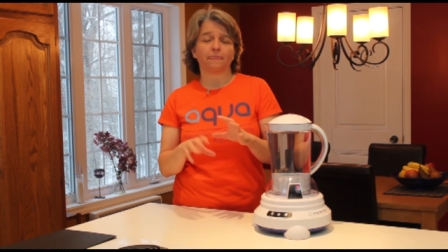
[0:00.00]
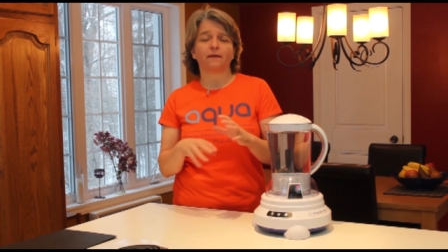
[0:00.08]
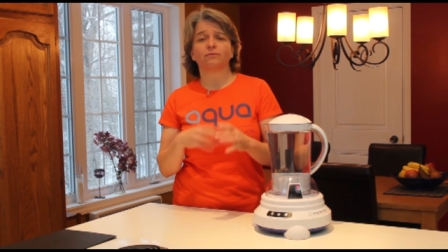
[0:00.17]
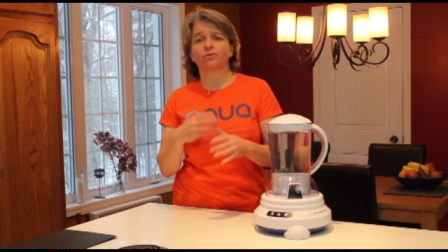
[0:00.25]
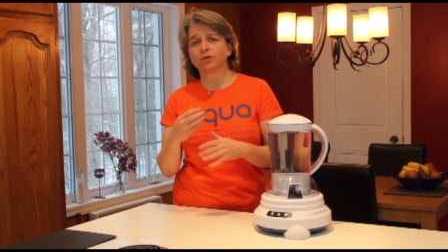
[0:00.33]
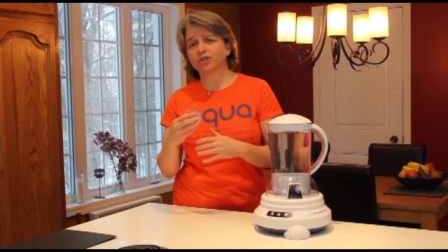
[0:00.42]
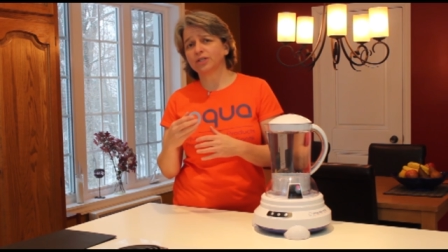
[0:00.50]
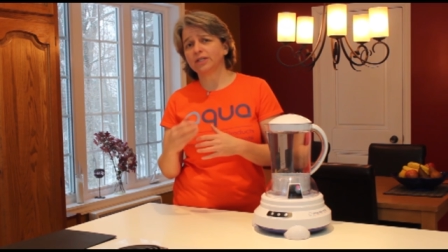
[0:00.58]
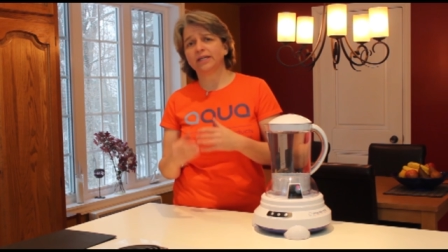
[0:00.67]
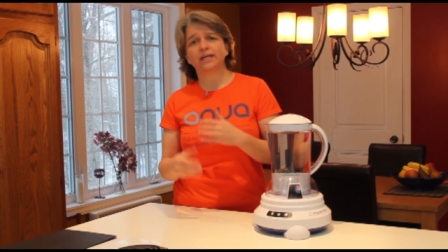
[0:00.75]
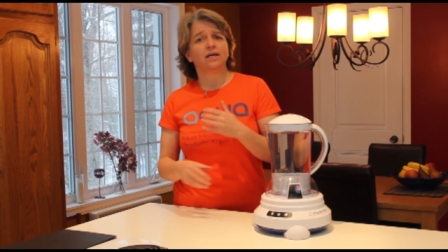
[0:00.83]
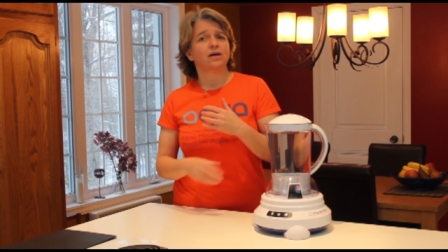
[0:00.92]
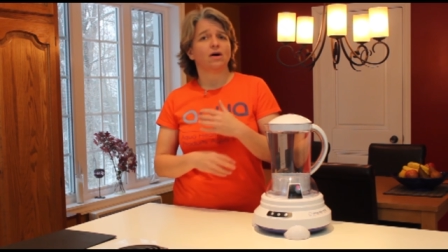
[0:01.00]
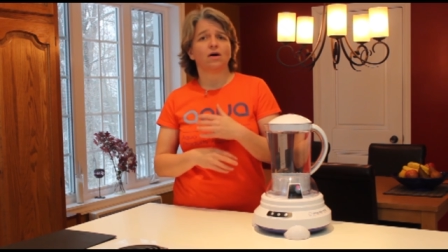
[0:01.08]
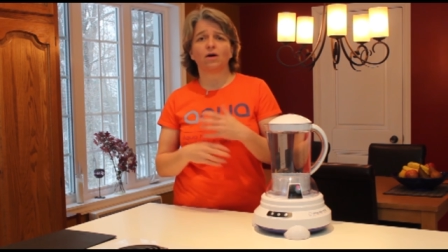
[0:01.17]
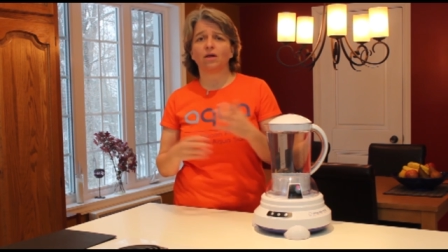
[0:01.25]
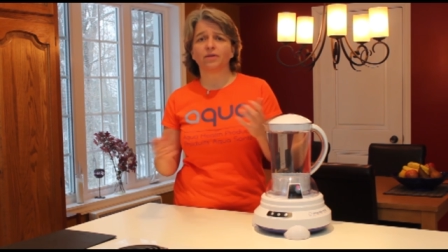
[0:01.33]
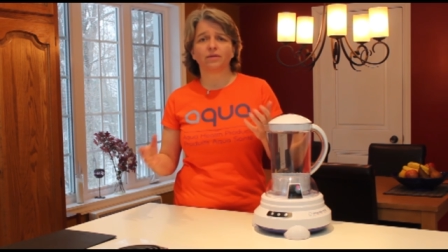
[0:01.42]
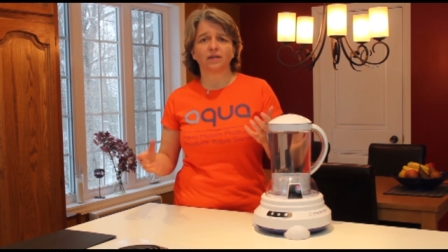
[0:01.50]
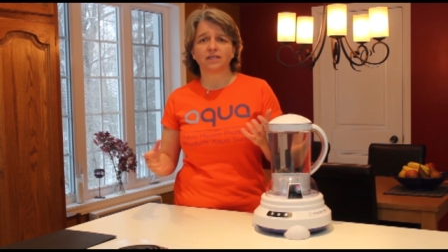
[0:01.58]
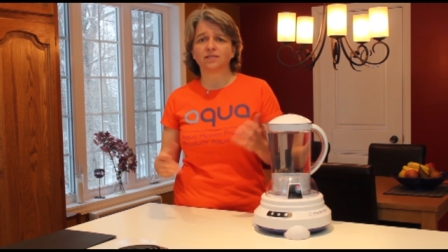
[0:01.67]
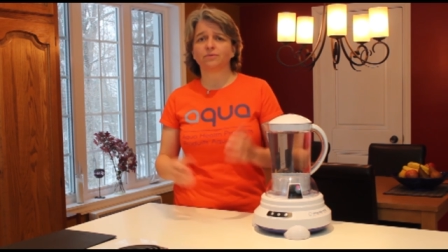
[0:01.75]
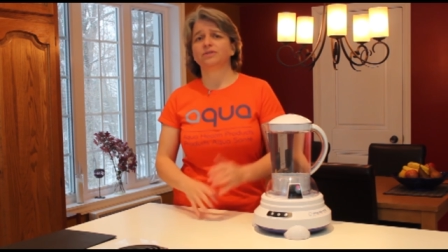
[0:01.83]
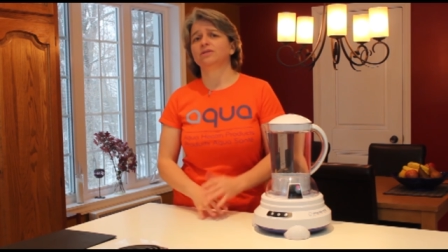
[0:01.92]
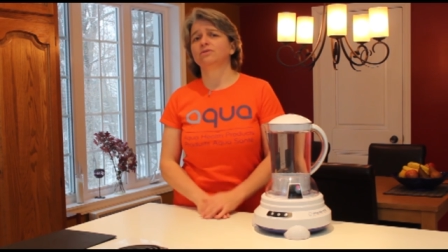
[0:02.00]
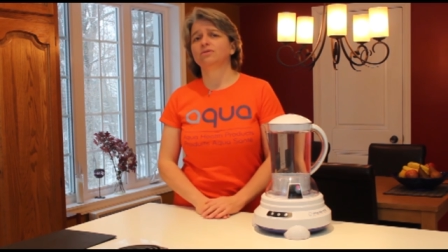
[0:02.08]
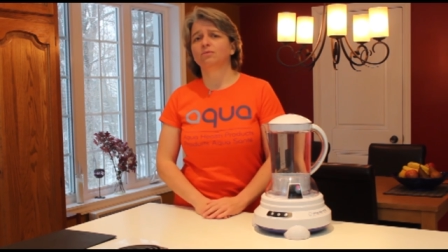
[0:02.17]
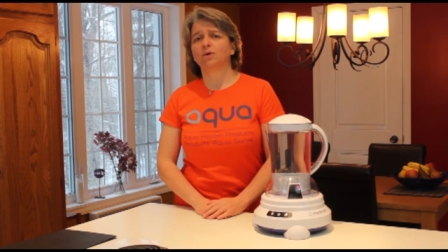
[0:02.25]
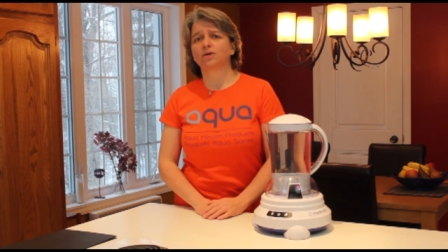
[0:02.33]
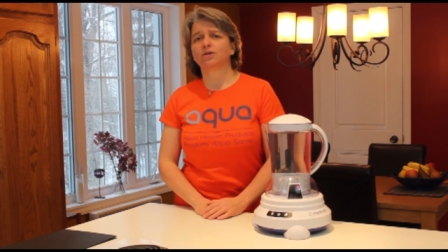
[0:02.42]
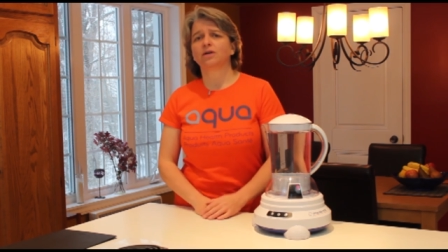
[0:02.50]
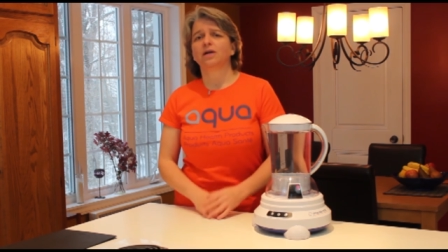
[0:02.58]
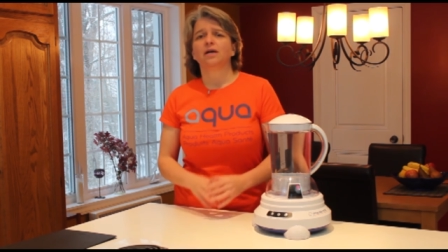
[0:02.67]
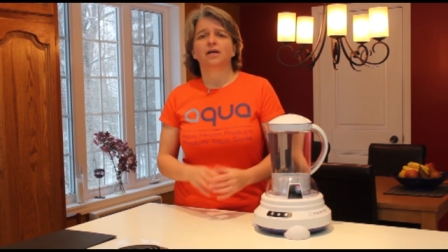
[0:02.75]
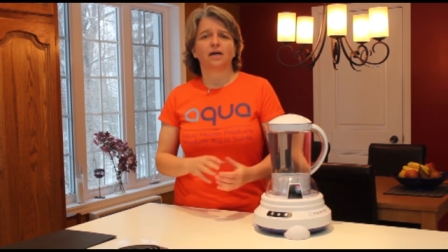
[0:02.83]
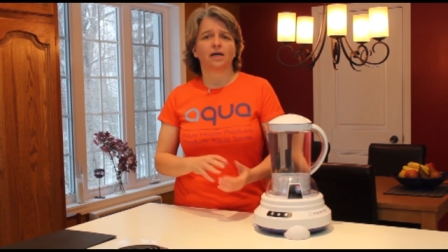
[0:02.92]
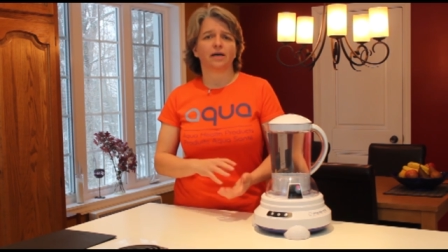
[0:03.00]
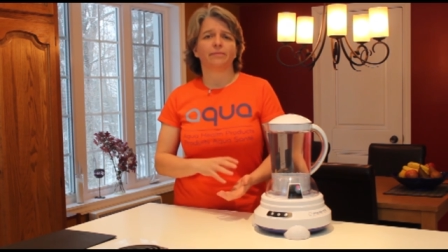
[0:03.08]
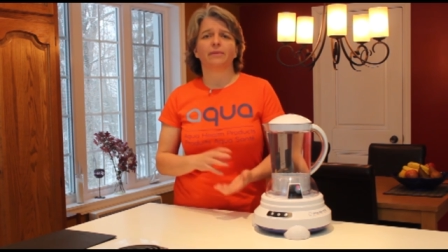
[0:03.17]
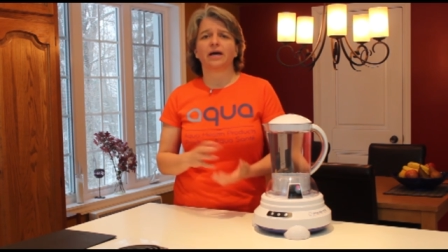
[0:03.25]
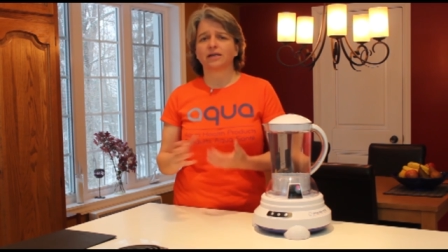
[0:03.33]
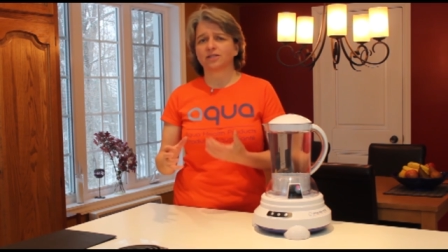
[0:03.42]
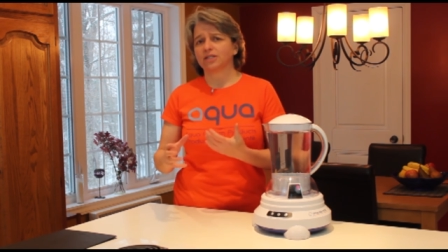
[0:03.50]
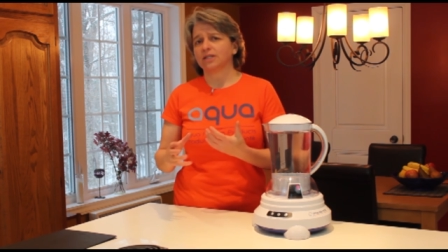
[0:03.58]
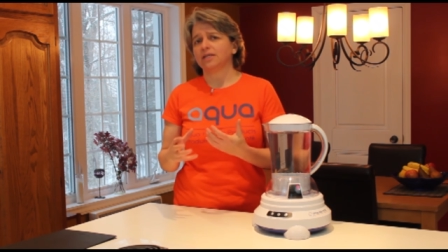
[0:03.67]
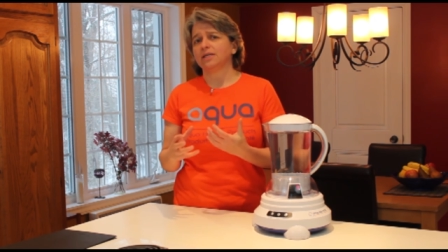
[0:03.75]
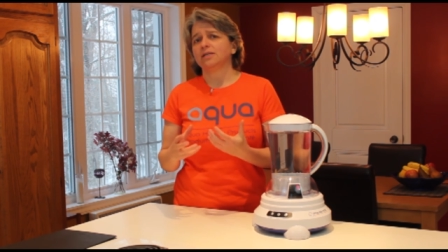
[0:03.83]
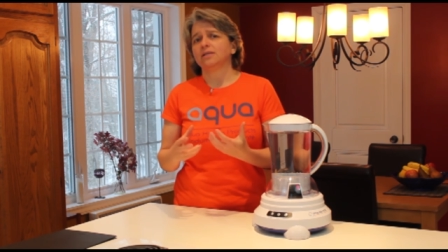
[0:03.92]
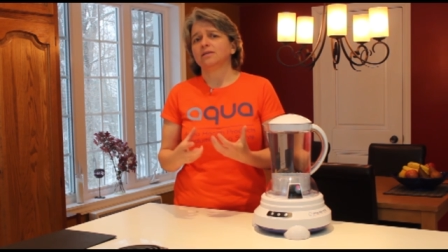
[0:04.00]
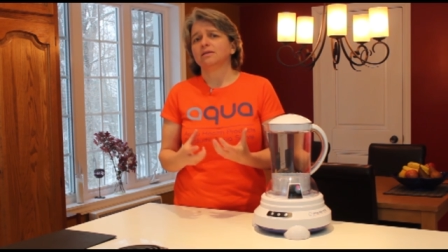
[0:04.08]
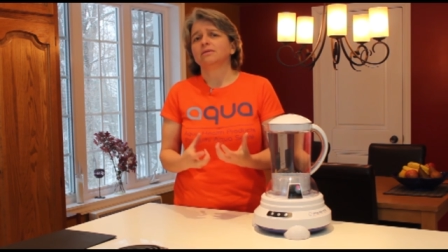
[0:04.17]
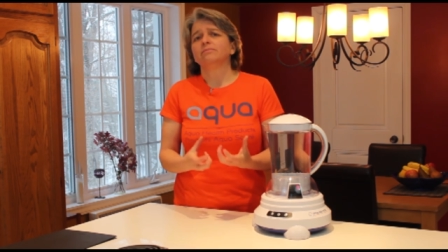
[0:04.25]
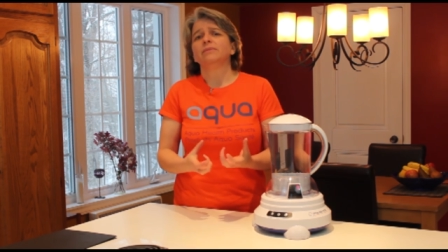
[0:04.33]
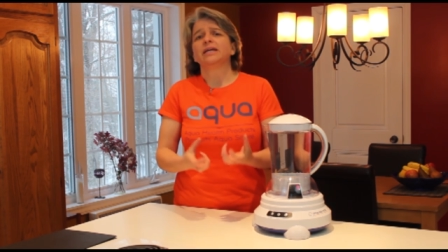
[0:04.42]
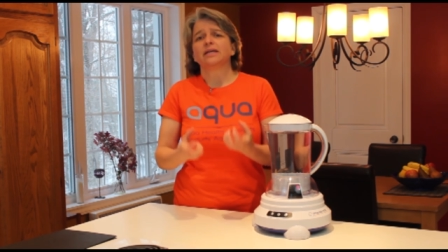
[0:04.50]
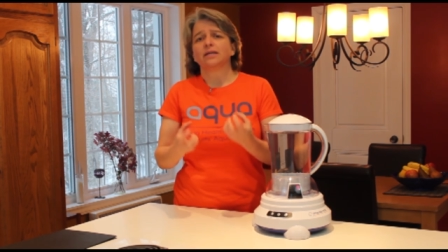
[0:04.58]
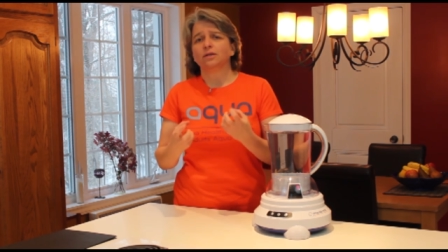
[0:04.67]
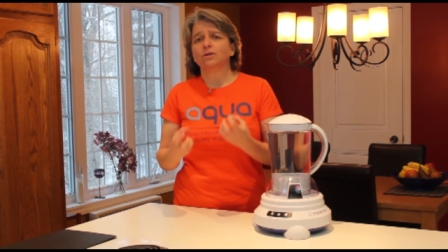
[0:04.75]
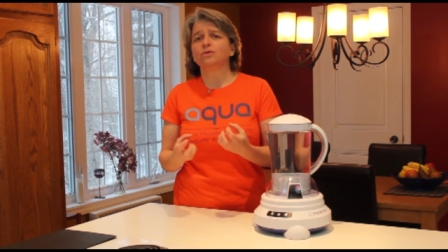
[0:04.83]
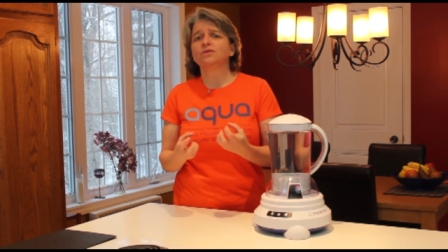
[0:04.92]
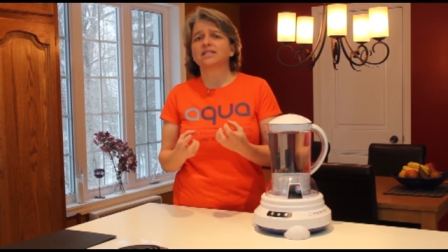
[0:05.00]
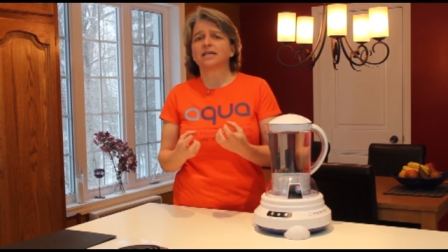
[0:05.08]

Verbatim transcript: Unfortunately, all the things that we do to water um, actually make it lose